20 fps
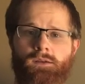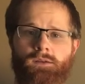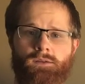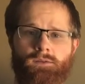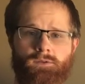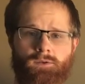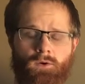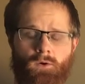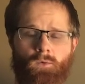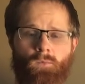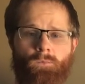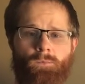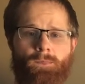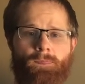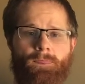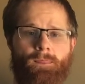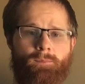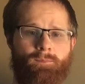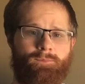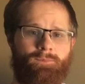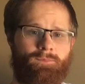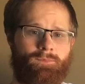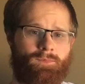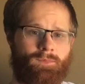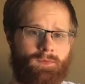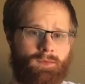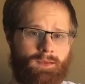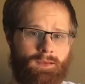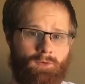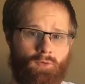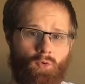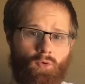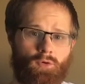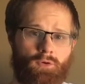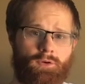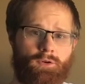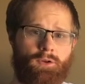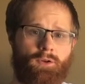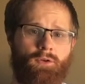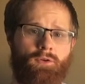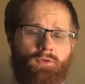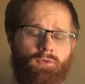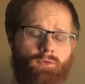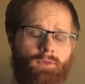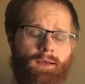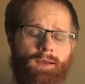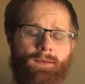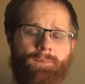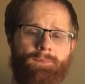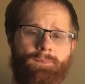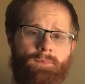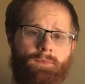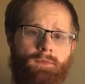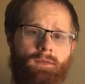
So, in order to do that,